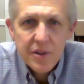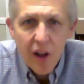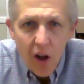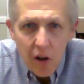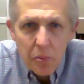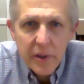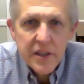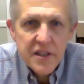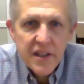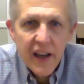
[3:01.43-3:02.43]

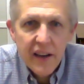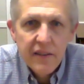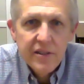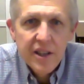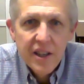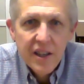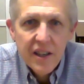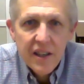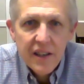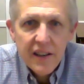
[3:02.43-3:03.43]
always have
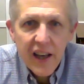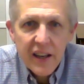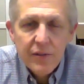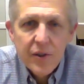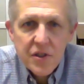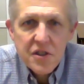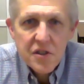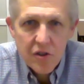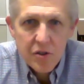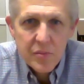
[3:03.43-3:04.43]
adverse
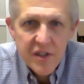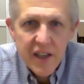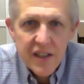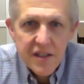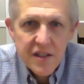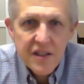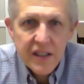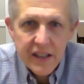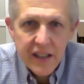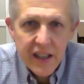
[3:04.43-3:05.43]
circumstances
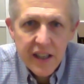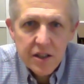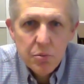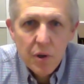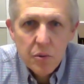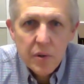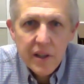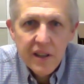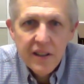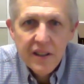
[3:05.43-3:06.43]
to engage, won't we?
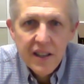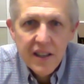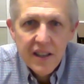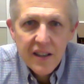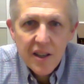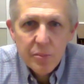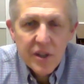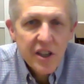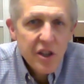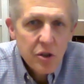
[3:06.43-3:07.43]

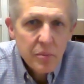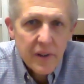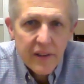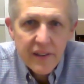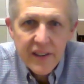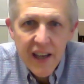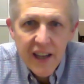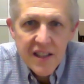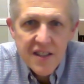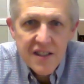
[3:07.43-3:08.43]
Being human
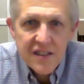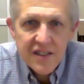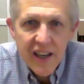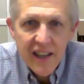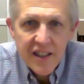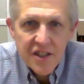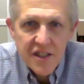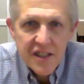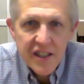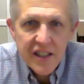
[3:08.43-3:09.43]
has
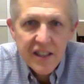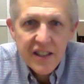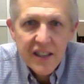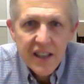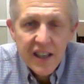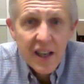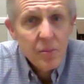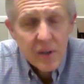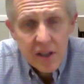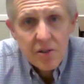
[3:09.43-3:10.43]
challenges in it,
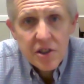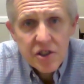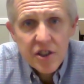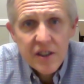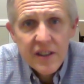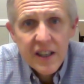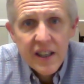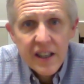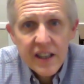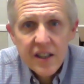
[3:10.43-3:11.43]
and being Christian
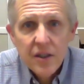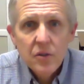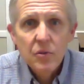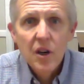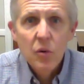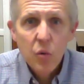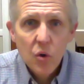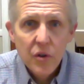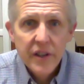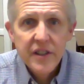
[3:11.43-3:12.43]
in a
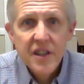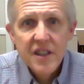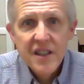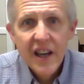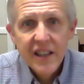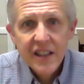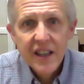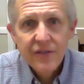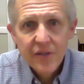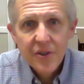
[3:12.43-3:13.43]
world that does not
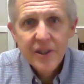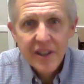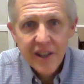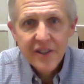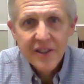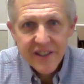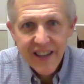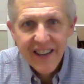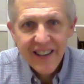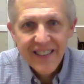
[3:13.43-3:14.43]
yet fully
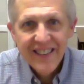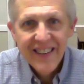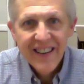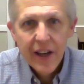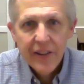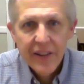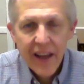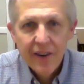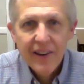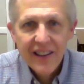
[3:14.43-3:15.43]
understand
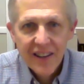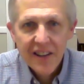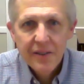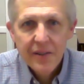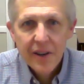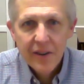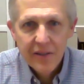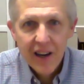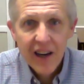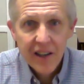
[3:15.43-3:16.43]
that great love of
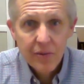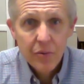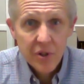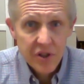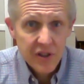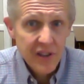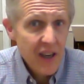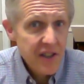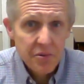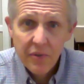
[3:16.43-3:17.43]
God, which
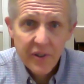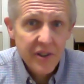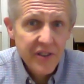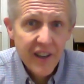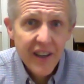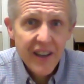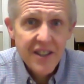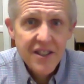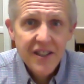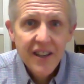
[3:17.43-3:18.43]
God's revealed to
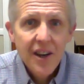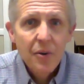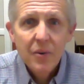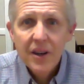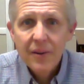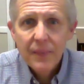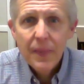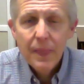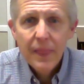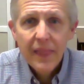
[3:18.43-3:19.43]
us,
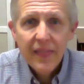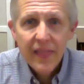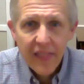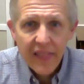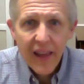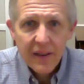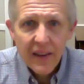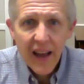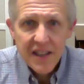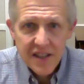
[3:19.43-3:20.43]
well, that
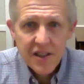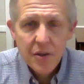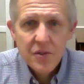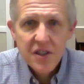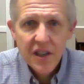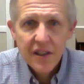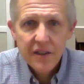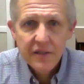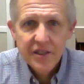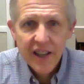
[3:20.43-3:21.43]
has its own set
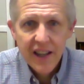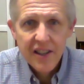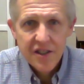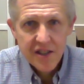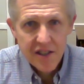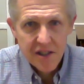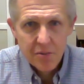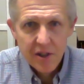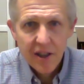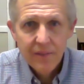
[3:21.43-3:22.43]
of challenges as
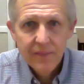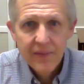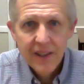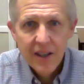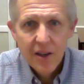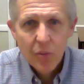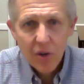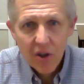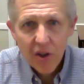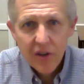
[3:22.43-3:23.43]
well. We're
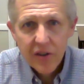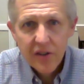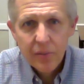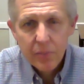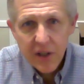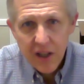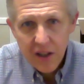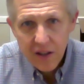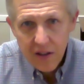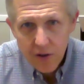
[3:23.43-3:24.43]
called to
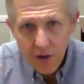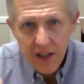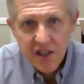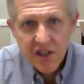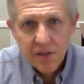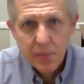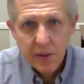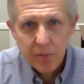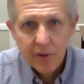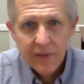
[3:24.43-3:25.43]
be Christ's
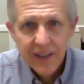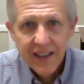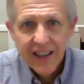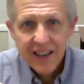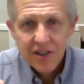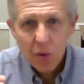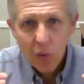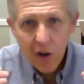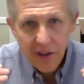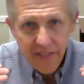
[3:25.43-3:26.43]
people, to
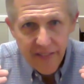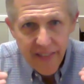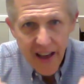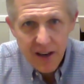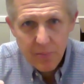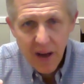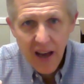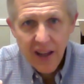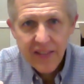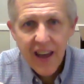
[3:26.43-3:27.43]
walk that
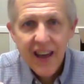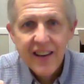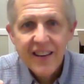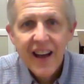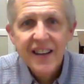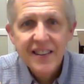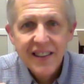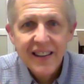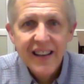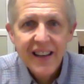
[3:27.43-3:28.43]
path and not to
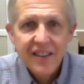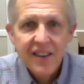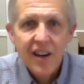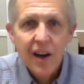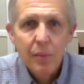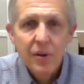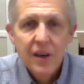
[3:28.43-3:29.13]
let up,